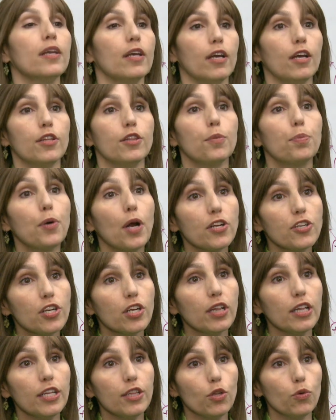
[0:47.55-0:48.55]
And uh, the
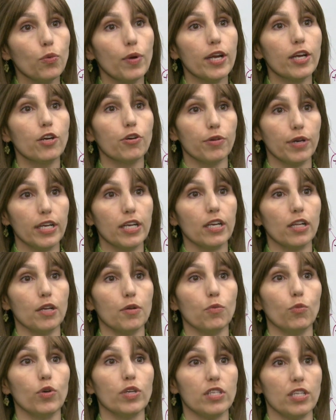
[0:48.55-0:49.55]
Project Lead the Way
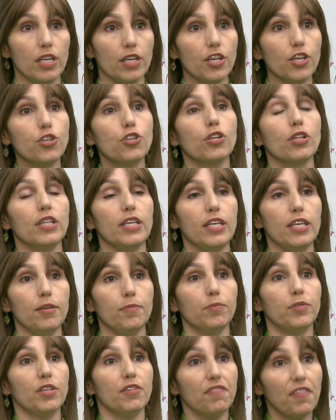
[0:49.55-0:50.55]
curriculum was initially
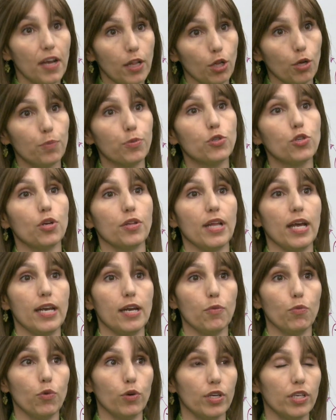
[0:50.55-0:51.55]
developed so that
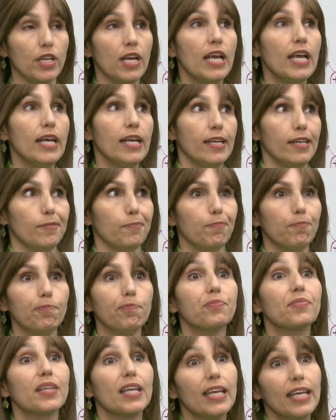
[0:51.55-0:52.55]
it would
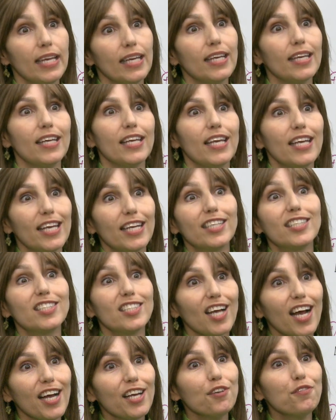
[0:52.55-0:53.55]

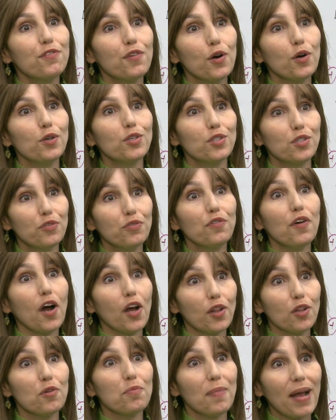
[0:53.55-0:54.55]
excite folks to
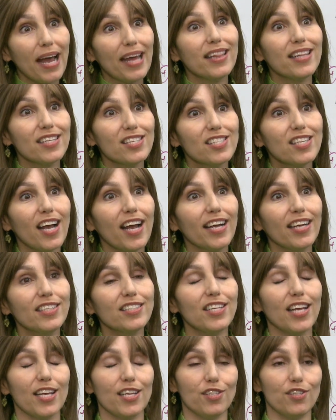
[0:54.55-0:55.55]
follow math and
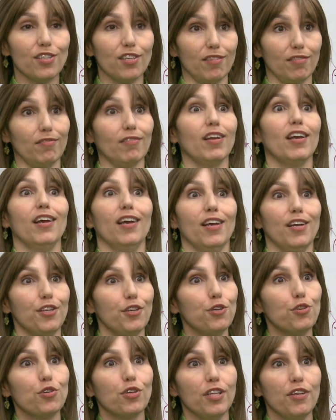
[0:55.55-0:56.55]
science as
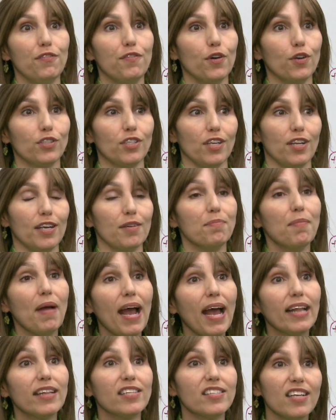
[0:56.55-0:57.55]
usually folks are like,
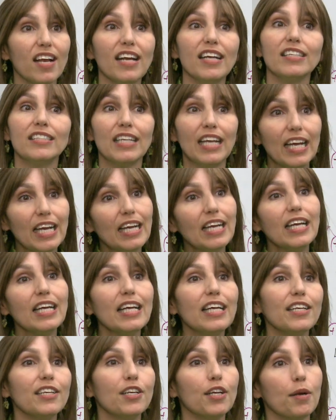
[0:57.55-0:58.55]
math, science,
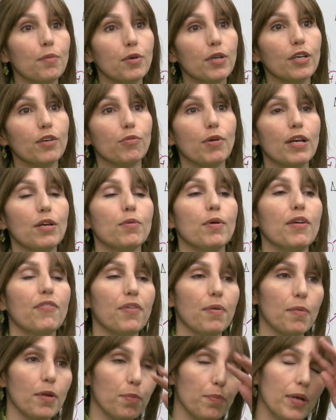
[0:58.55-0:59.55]
ah, you know, I'm gonna run away
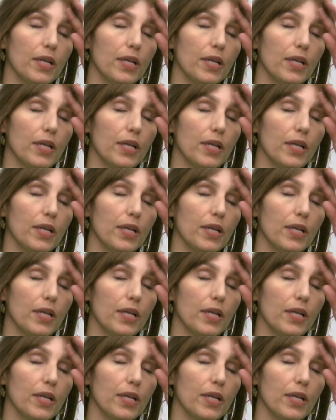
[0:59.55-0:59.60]
from it.